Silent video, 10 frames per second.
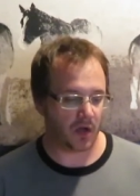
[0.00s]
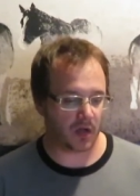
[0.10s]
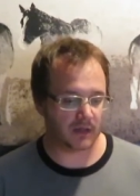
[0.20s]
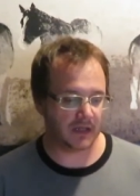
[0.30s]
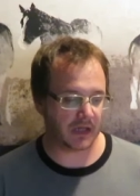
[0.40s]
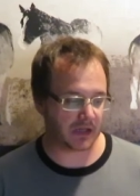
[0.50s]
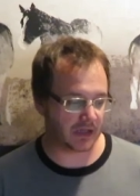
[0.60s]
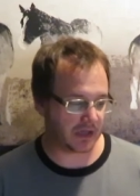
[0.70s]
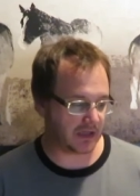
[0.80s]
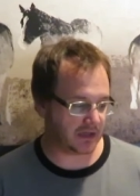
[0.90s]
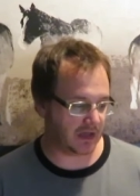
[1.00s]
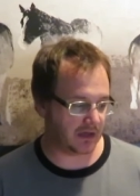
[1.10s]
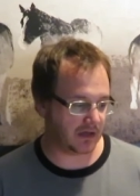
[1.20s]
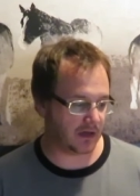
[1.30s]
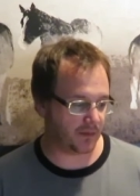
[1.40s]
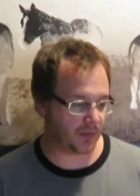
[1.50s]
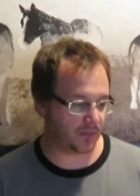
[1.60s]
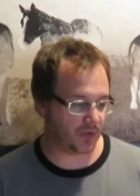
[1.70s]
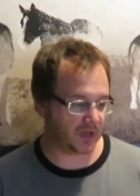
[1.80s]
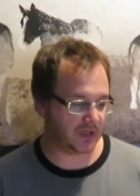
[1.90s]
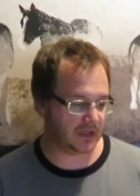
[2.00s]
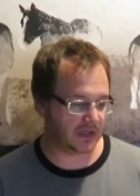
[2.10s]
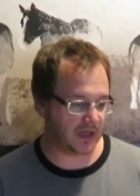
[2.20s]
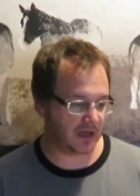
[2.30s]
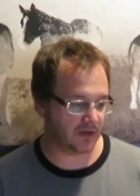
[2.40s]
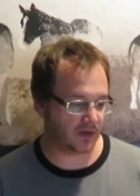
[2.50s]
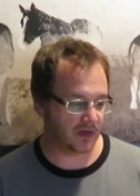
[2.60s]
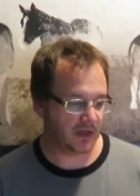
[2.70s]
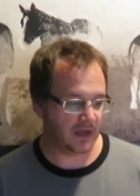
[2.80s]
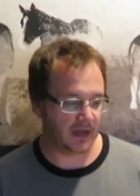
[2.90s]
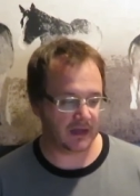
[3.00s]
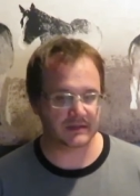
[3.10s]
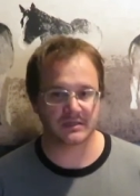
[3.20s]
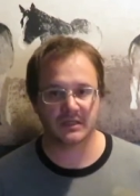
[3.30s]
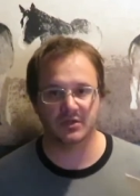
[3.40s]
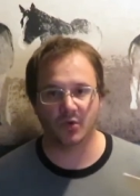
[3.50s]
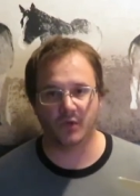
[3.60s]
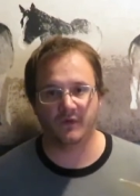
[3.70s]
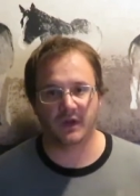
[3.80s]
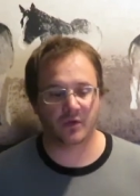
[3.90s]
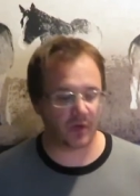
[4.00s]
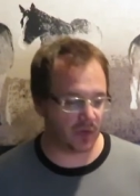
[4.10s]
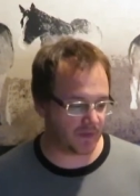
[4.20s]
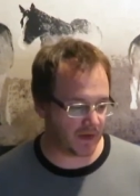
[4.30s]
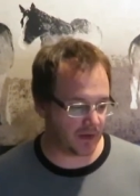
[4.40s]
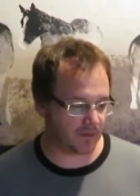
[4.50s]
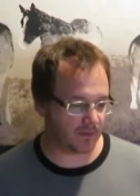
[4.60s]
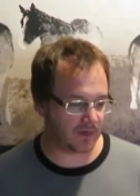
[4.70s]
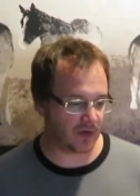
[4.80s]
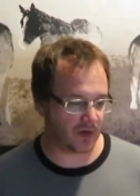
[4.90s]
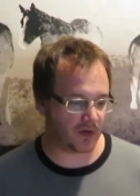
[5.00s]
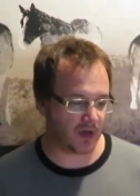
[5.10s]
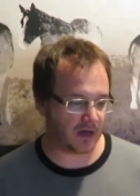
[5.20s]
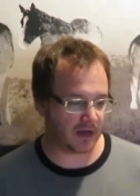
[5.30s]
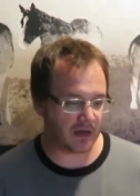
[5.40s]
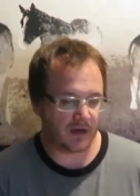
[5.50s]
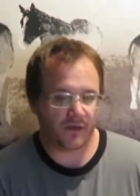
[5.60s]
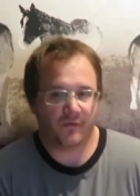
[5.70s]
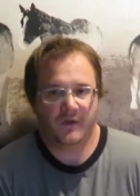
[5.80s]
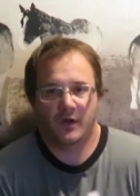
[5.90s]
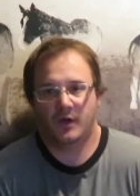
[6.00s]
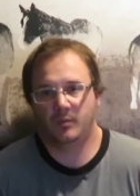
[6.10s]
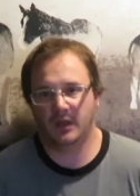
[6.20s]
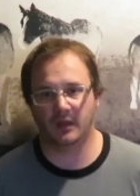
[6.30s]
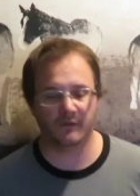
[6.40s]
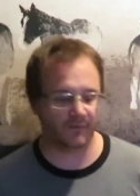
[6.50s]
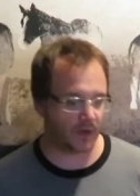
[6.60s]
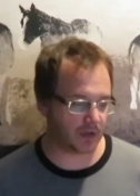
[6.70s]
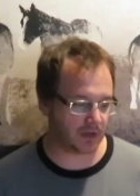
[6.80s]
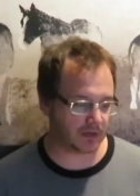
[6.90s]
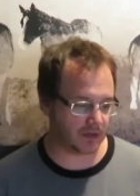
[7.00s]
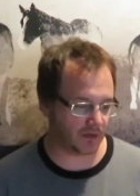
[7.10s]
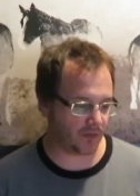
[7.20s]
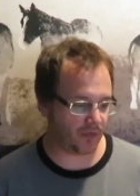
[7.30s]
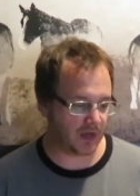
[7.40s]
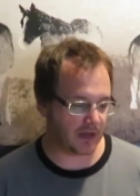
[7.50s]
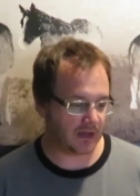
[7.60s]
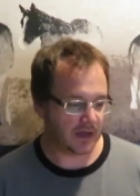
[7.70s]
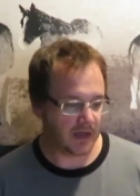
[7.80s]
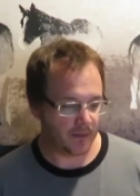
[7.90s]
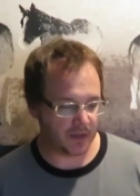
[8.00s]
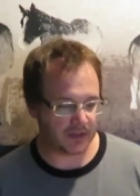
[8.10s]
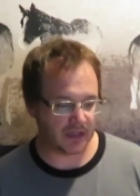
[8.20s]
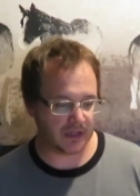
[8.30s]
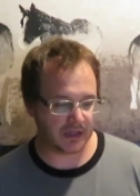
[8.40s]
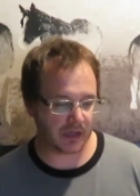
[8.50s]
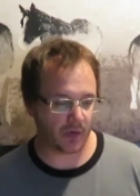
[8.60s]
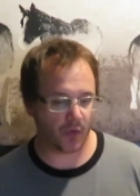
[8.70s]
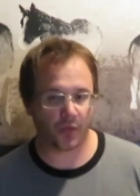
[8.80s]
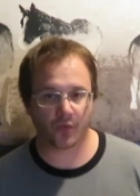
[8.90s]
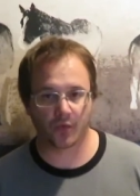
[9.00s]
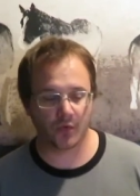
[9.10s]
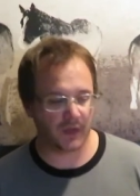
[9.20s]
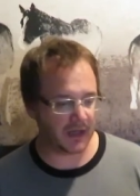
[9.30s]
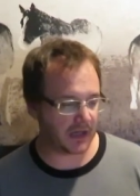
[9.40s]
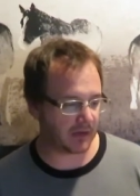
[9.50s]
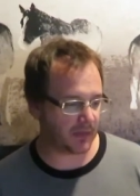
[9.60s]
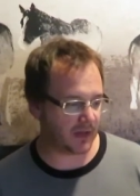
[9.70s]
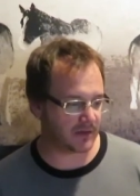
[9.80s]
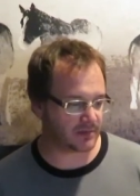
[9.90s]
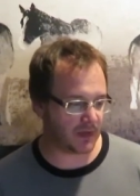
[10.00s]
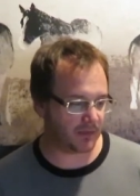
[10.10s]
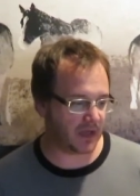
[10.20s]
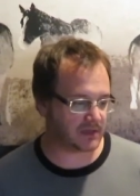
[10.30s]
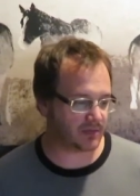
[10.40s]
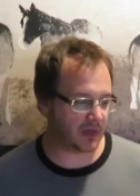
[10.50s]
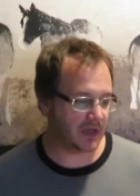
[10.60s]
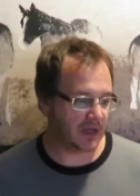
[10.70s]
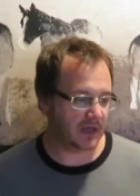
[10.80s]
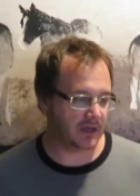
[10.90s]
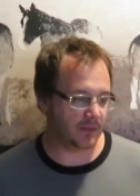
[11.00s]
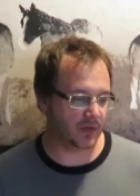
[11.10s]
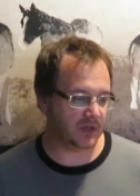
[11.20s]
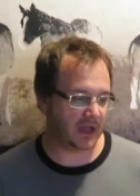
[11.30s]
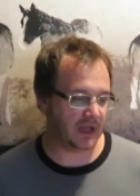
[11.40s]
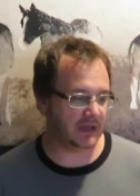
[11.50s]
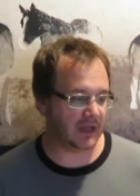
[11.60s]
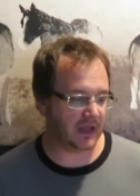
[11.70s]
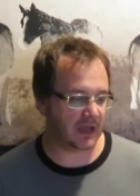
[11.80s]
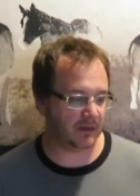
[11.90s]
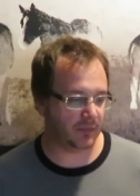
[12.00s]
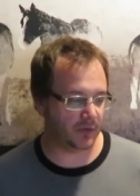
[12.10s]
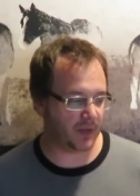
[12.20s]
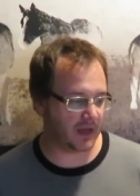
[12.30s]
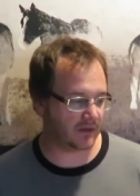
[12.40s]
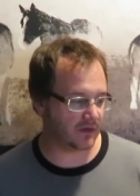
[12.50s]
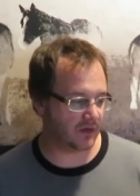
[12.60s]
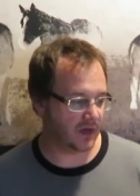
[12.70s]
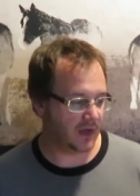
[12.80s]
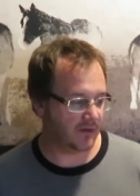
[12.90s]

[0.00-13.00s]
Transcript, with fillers: on this list that they ended up putting together. Uh, so you know if I agree with them or not. I kind of figured it'd be like a fun little thing. But uh, let's go through this match by match. By number 10, they had Blue Panther